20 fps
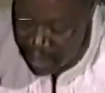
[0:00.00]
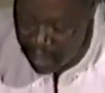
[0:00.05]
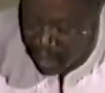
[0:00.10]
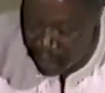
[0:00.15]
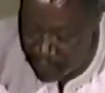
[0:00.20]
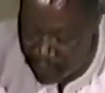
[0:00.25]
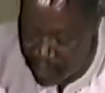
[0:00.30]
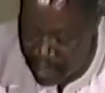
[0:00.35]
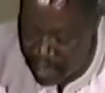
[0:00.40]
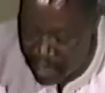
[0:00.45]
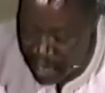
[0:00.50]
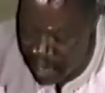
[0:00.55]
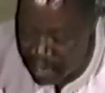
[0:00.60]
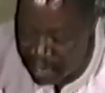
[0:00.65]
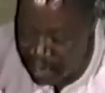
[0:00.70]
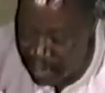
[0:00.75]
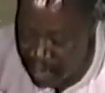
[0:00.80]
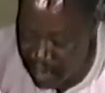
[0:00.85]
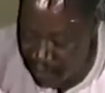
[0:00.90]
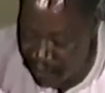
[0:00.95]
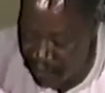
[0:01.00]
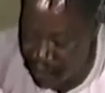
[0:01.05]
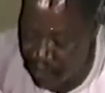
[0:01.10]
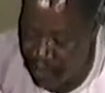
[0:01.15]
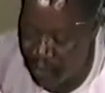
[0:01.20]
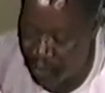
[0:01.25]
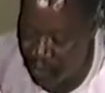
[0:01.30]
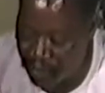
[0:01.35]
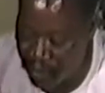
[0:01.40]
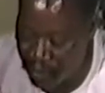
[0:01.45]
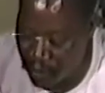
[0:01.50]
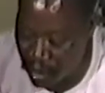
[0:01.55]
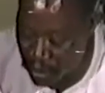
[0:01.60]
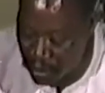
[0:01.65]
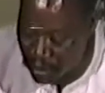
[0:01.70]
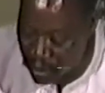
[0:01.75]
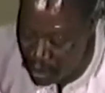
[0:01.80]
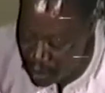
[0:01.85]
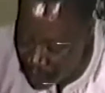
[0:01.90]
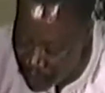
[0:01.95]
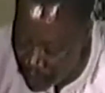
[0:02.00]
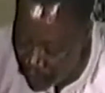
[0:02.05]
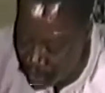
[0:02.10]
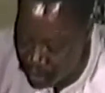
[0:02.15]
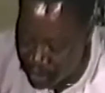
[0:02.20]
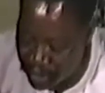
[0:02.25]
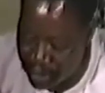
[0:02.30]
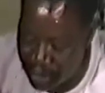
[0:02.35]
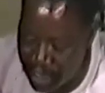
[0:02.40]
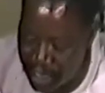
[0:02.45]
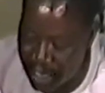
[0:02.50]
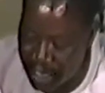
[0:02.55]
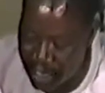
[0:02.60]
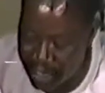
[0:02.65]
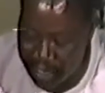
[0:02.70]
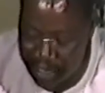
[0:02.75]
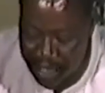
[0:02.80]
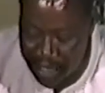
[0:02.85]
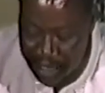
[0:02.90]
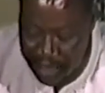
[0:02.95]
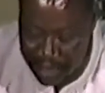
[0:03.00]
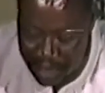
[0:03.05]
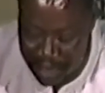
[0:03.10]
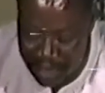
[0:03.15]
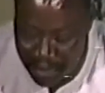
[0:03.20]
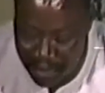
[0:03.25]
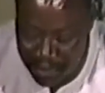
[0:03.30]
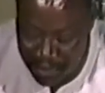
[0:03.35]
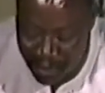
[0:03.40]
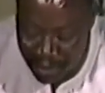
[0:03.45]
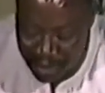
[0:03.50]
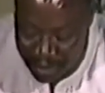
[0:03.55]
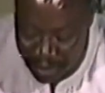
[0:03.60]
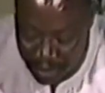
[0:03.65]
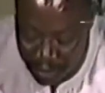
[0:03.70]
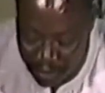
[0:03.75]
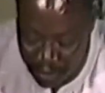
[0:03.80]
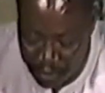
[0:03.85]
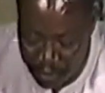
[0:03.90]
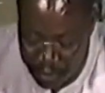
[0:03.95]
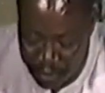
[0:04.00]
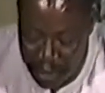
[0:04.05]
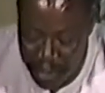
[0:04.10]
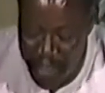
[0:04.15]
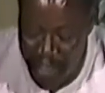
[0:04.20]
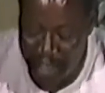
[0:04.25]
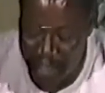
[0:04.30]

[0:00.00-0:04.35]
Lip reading: if the great gift to Igbos is the return of Ojukwu,